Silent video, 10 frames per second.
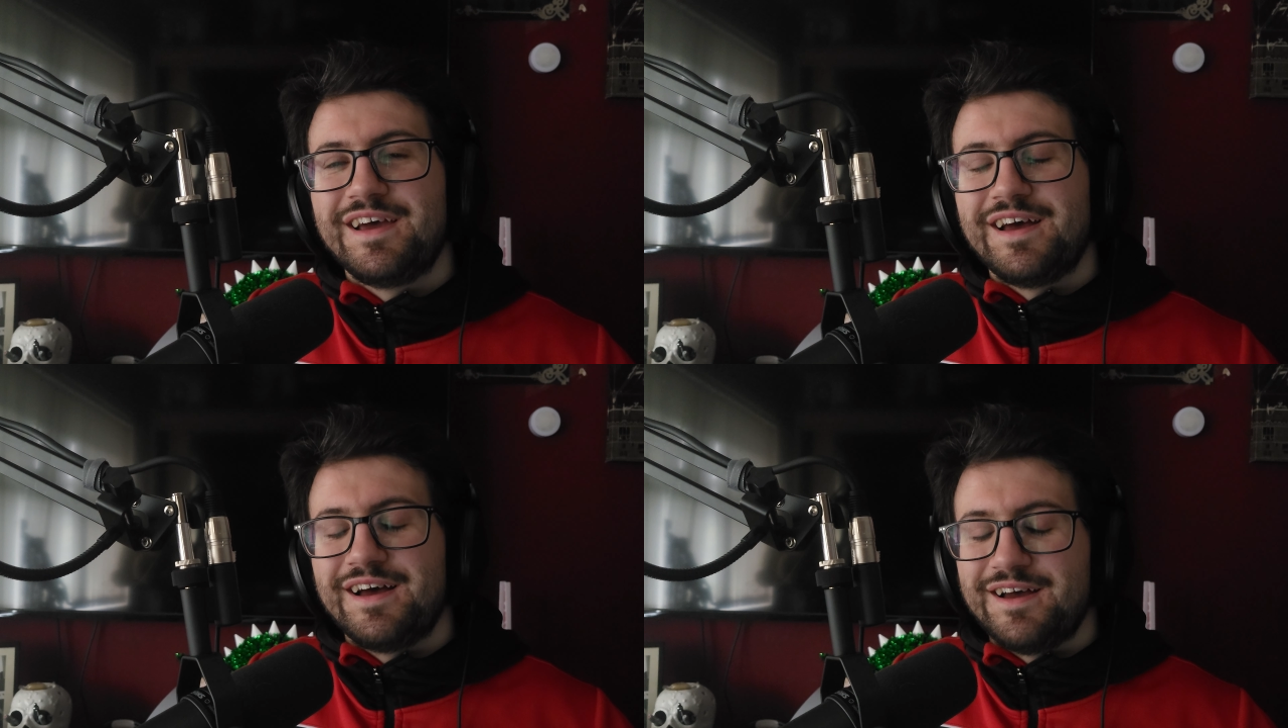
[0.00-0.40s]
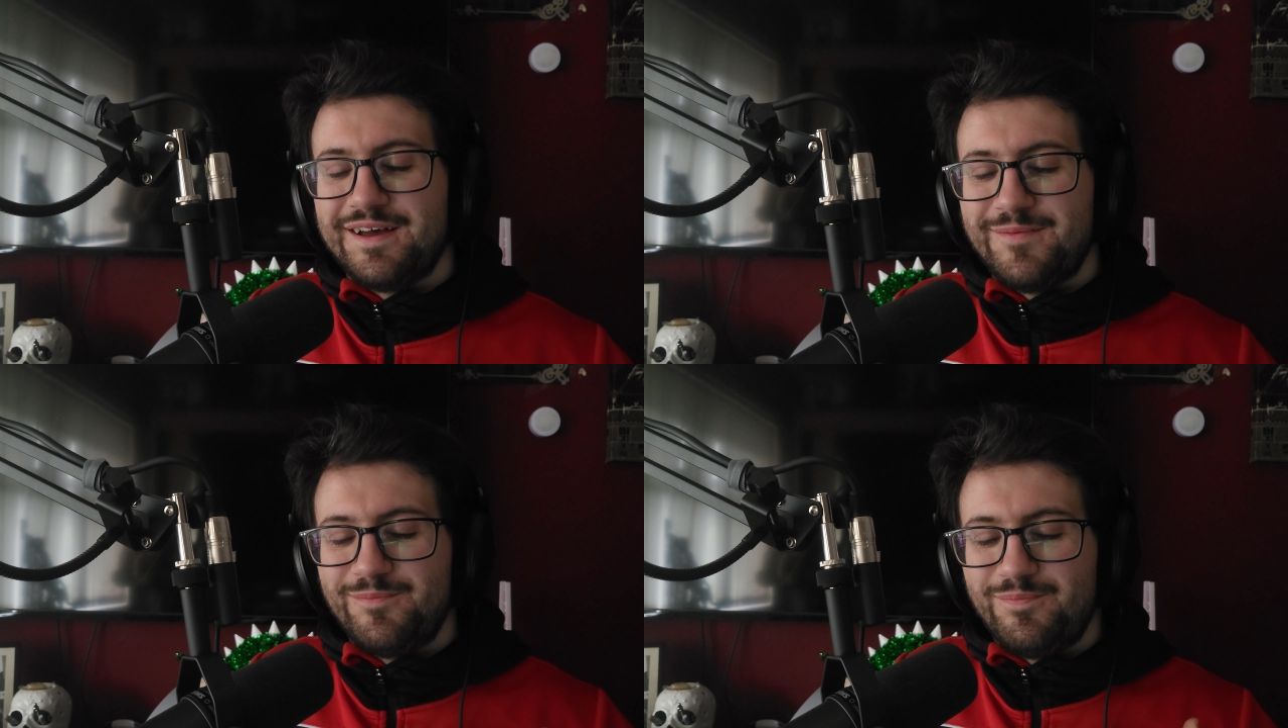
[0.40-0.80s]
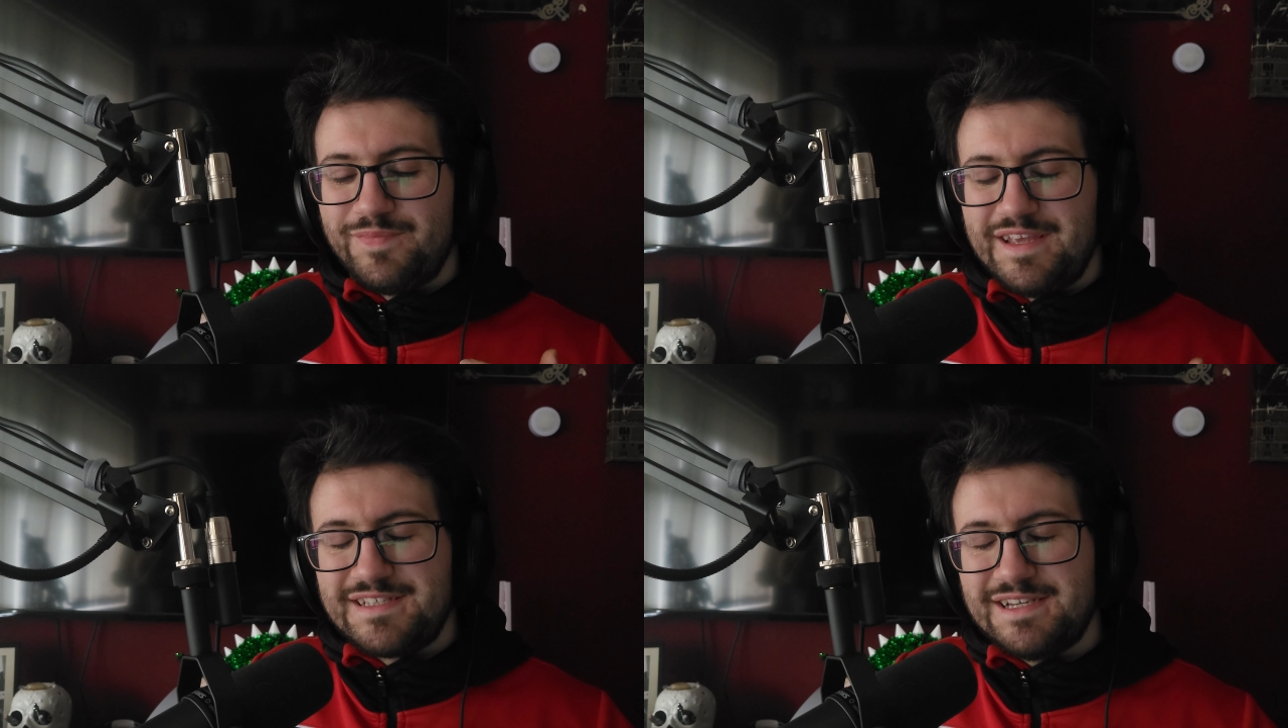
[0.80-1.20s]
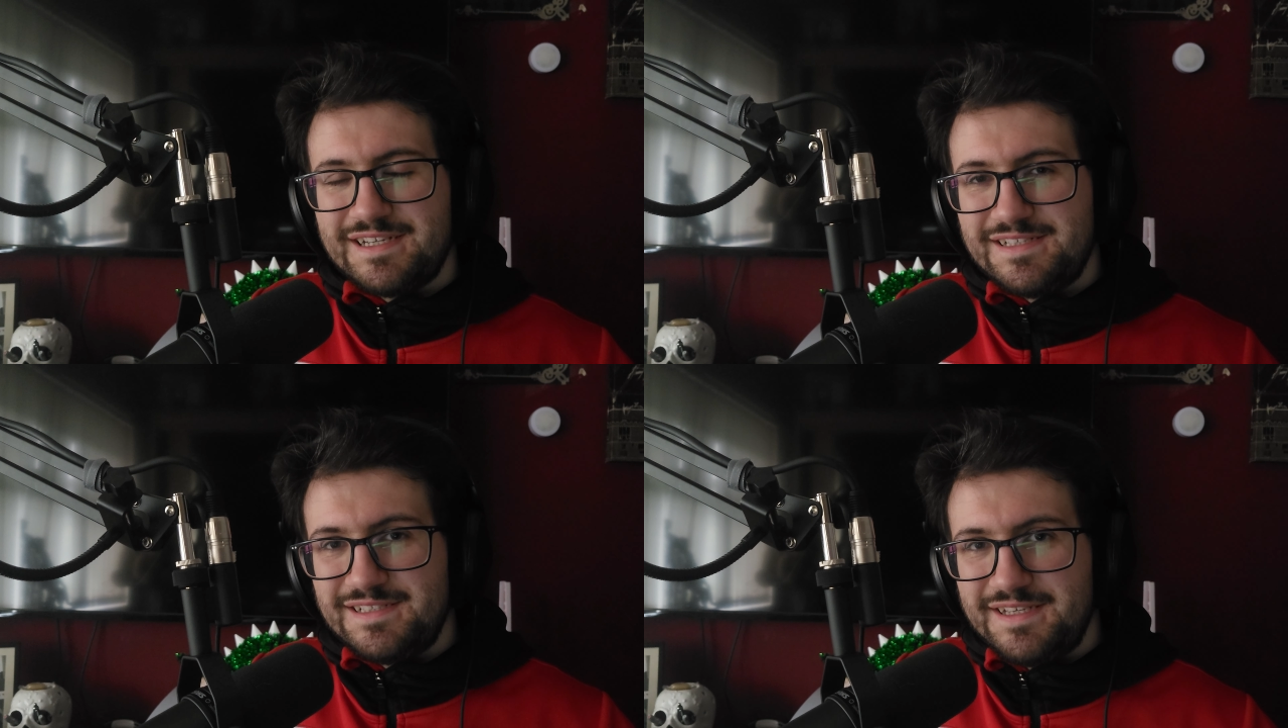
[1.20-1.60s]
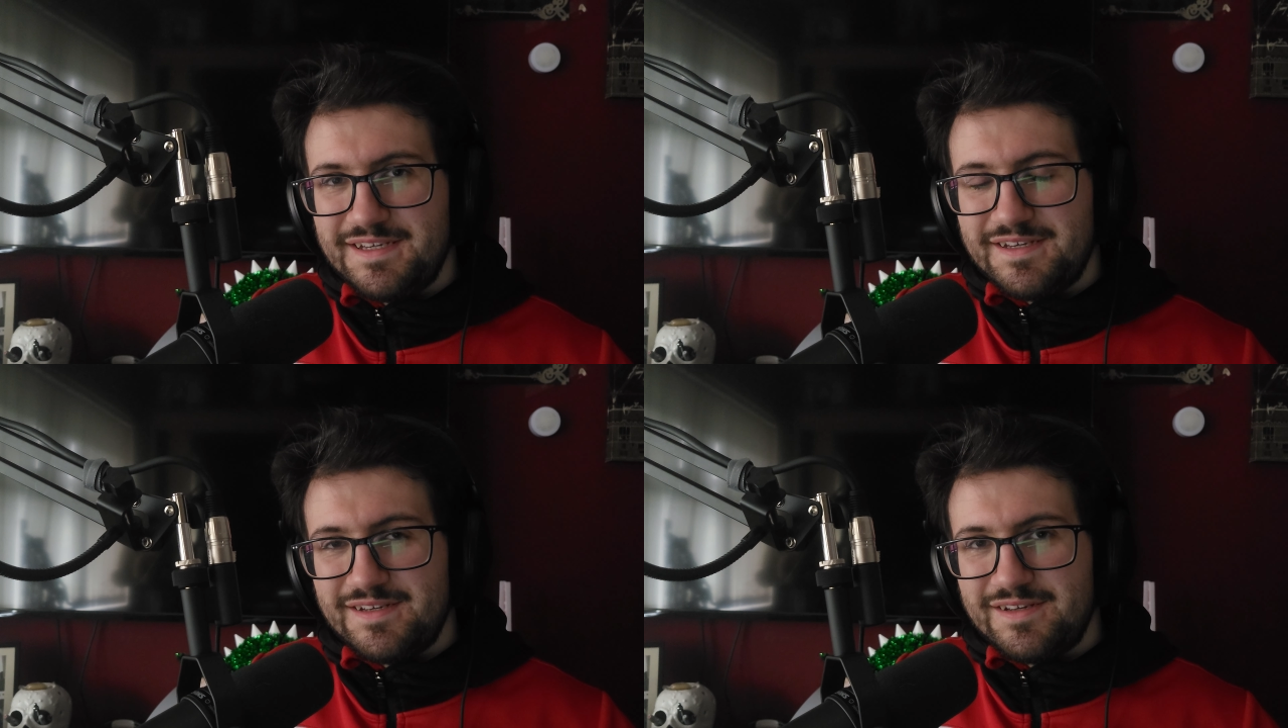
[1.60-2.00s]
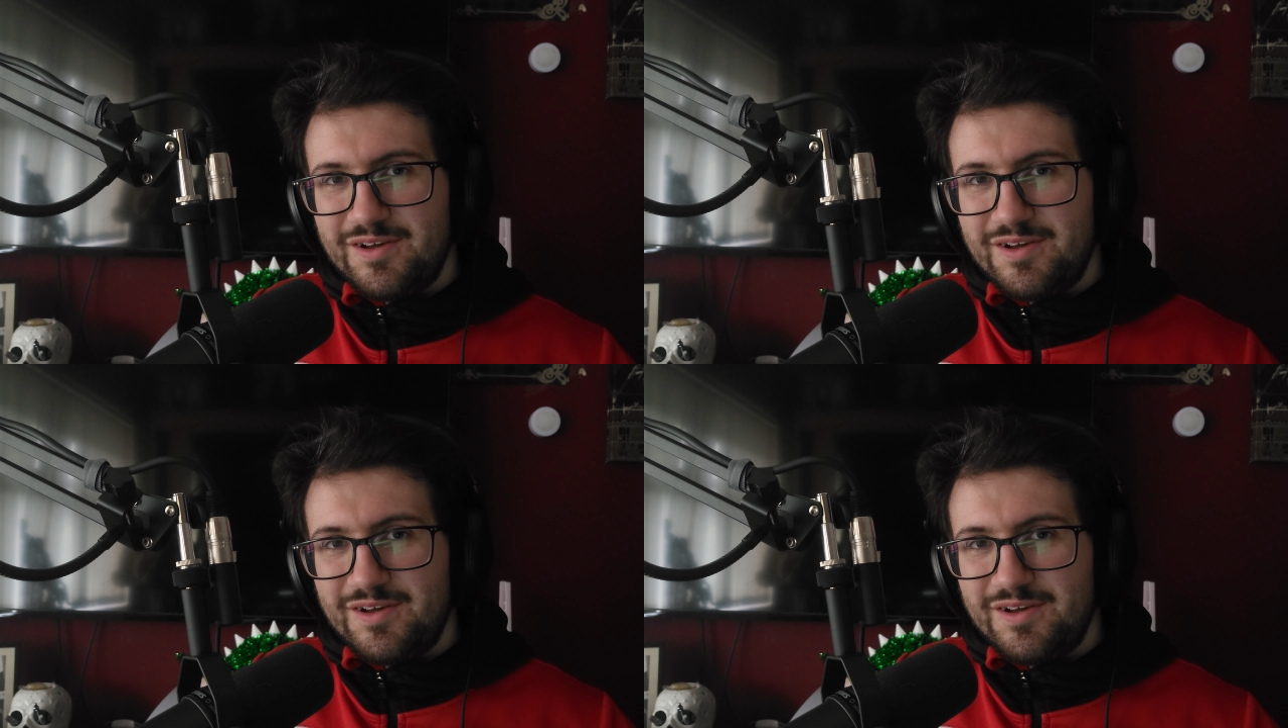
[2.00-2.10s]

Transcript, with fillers: Um, this idea